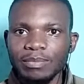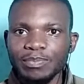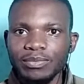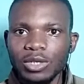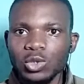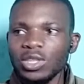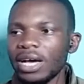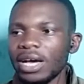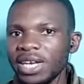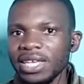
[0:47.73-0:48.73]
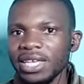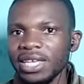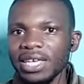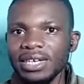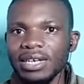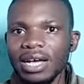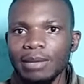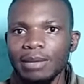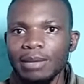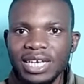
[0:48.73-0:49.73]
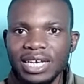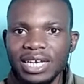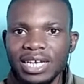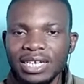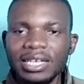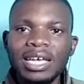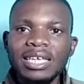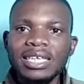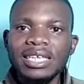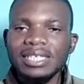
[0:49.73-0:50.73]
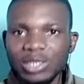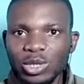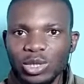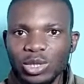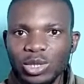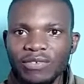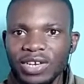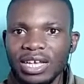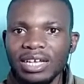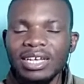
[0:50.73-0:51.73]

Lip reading: So the American military is in South Africa